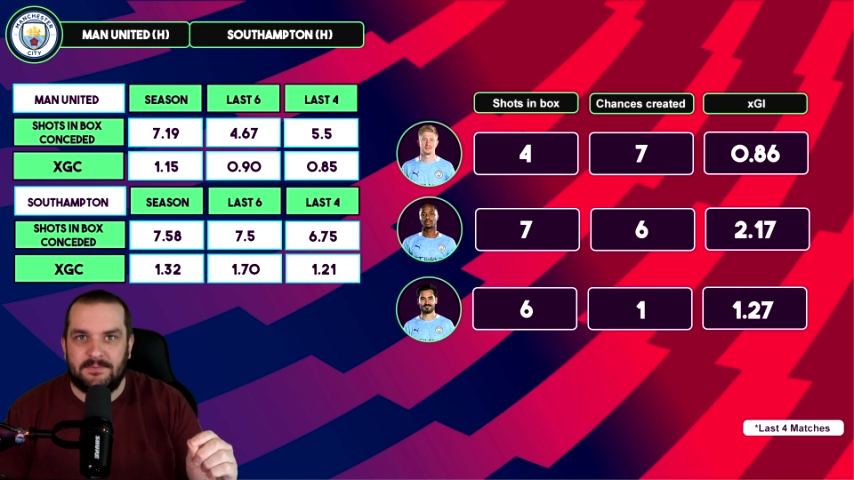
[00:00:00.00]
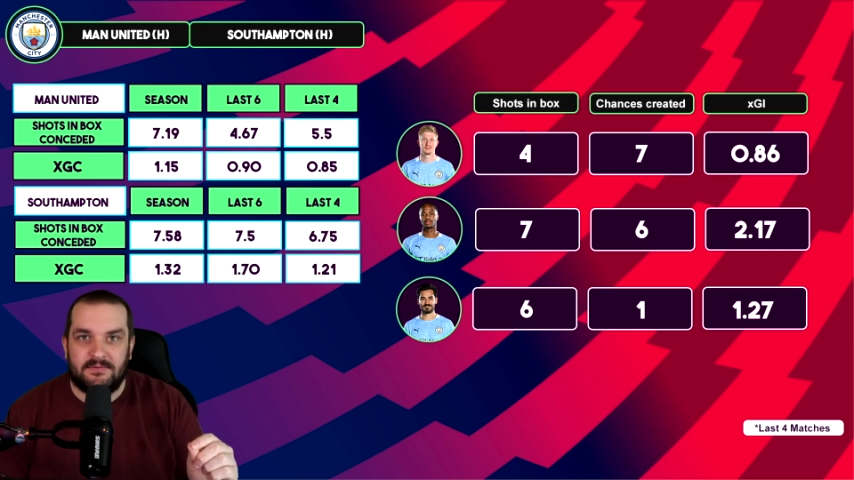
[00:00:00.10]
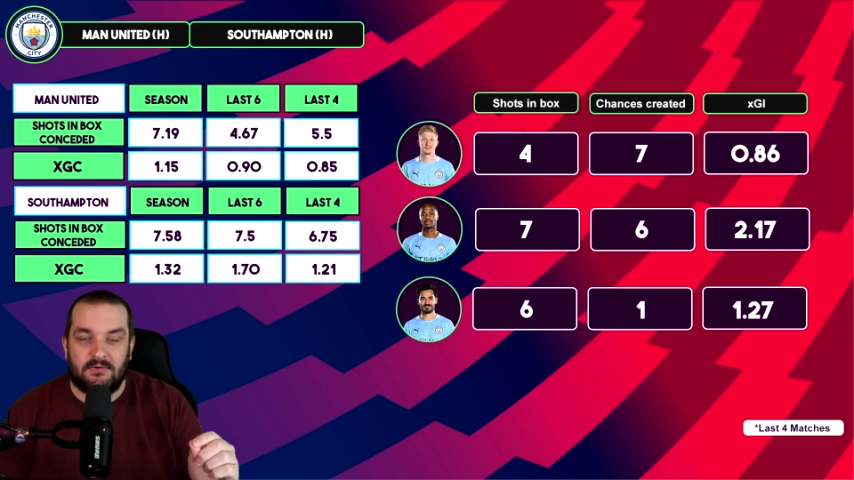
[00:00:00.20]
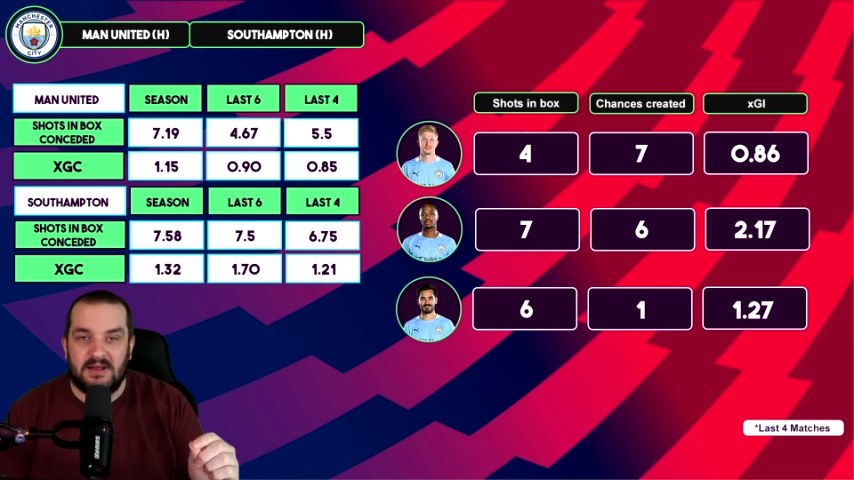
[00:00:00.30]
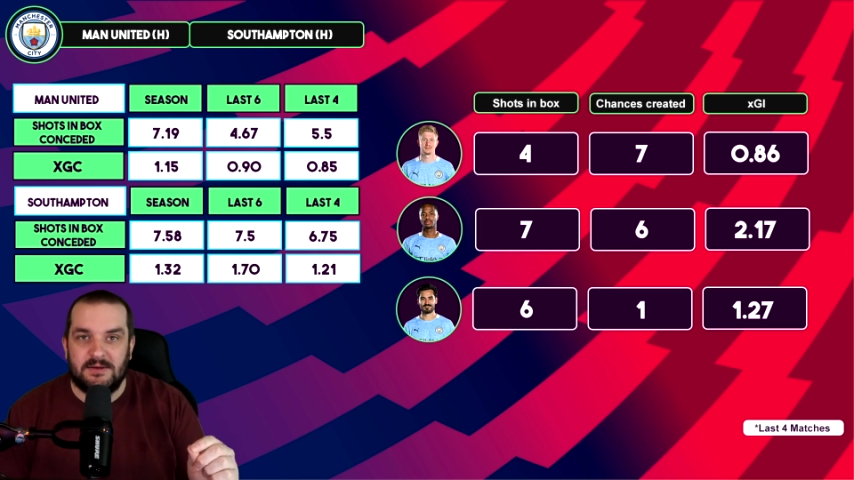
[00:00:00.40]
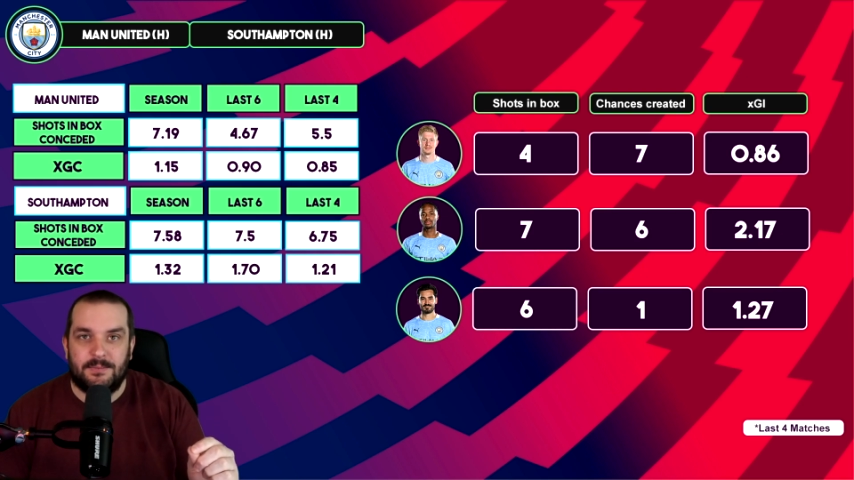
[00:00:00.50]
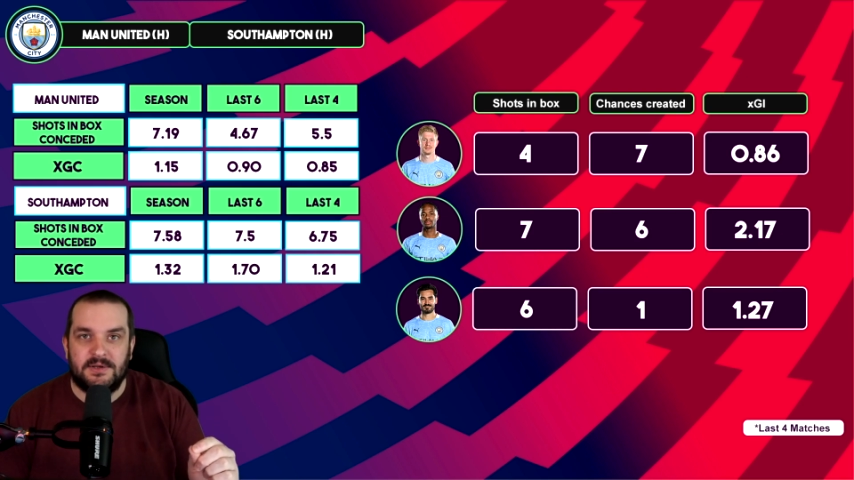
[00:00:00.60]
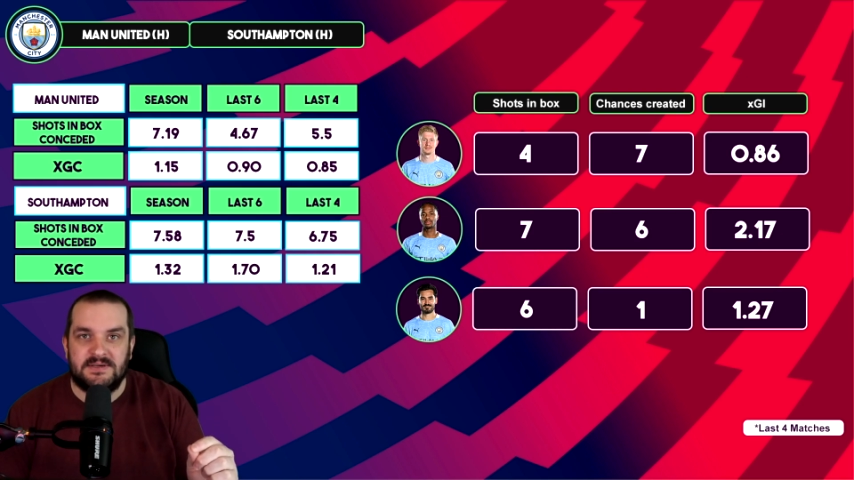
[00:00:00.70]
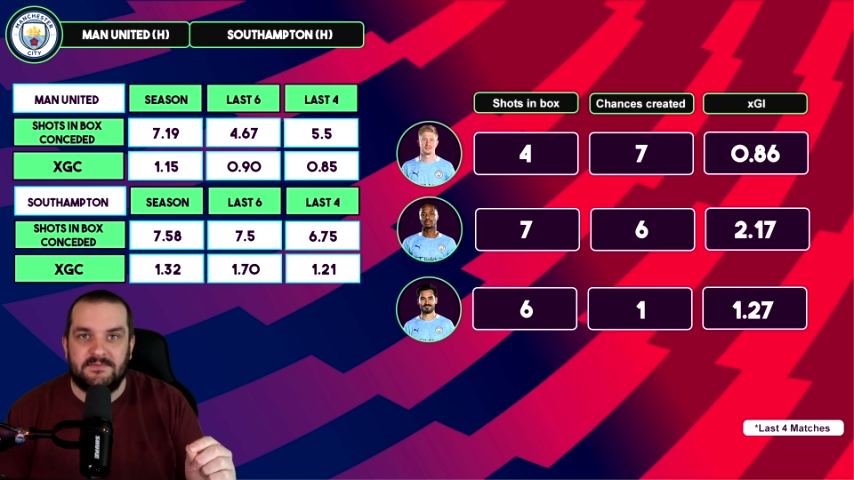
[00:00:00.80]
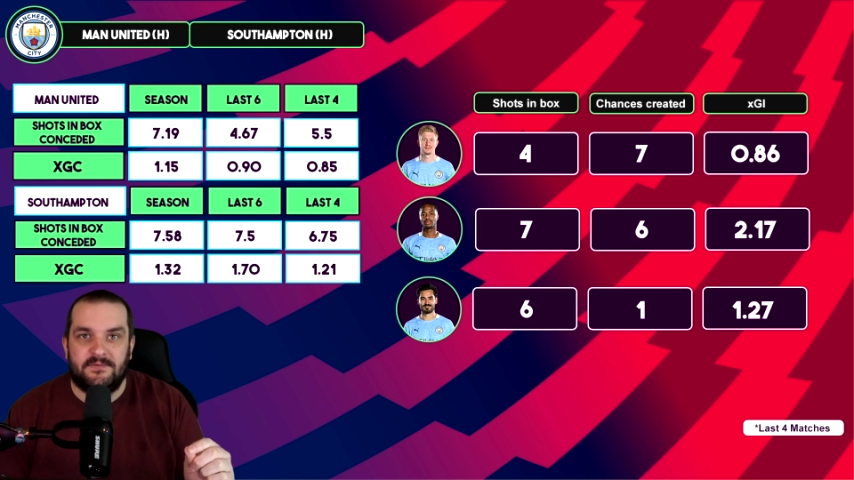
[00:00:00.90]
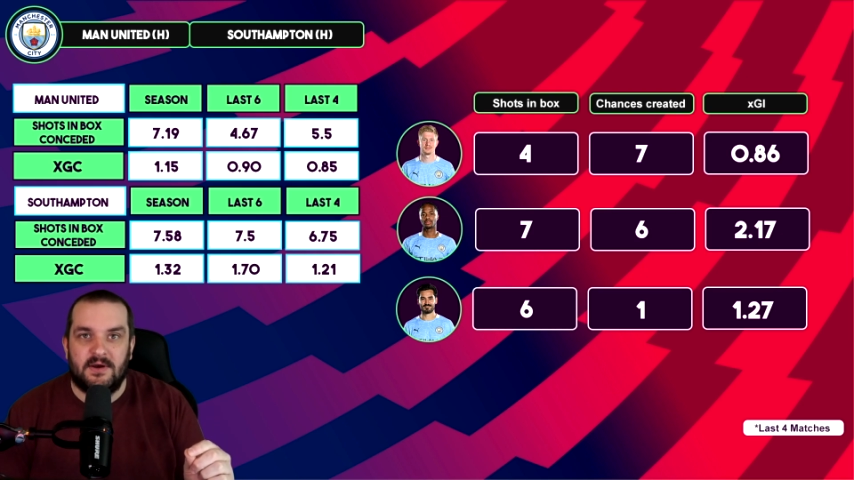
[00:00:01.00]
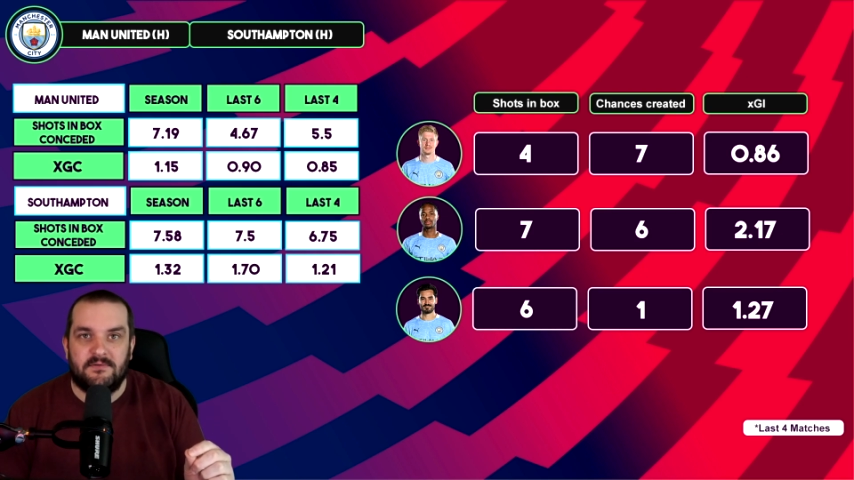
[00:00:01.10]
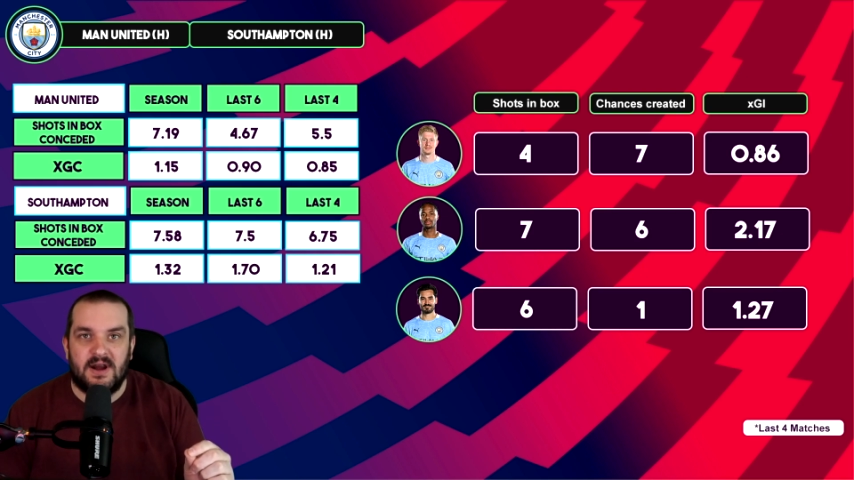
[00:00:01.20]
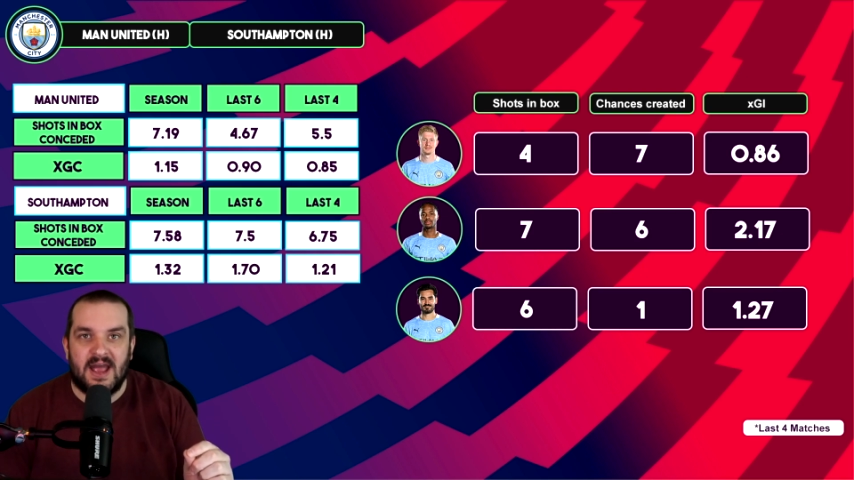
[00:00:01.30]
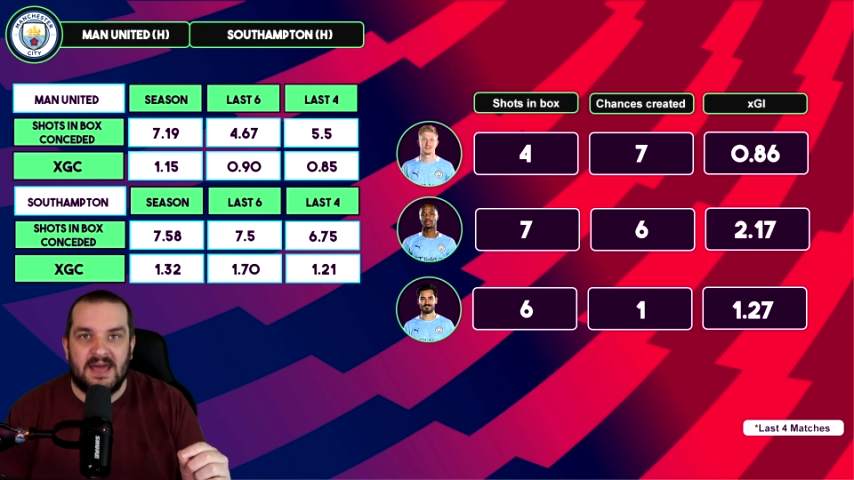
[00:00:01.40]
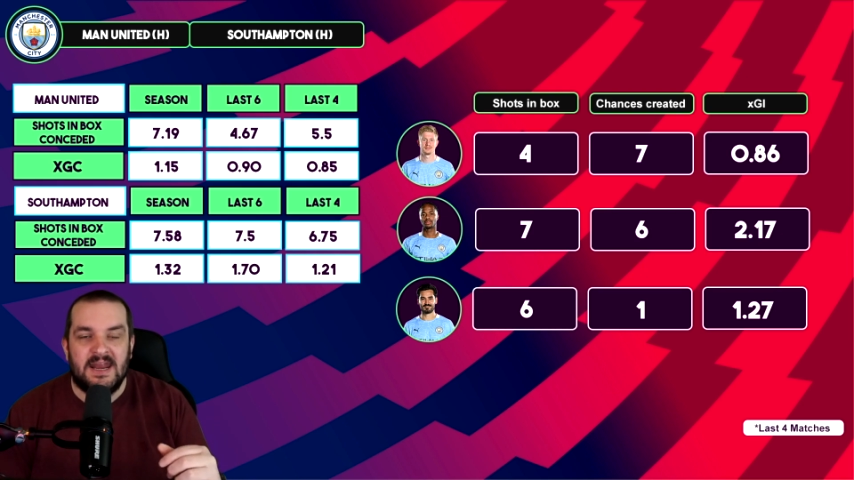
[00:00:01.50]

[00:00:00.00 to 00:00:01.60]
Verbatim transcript: threat that puts him further ahead.